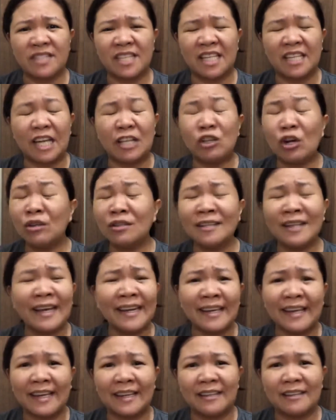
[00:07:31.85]
And I don't
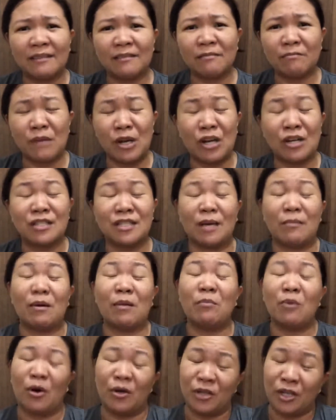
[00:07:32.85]
like it because I'm a
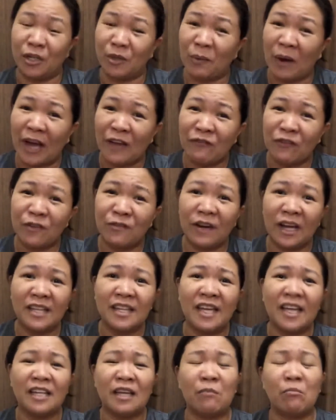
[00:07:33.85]
modern wife
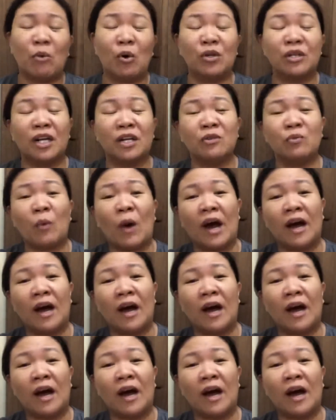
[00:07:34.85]
already and I'm a modern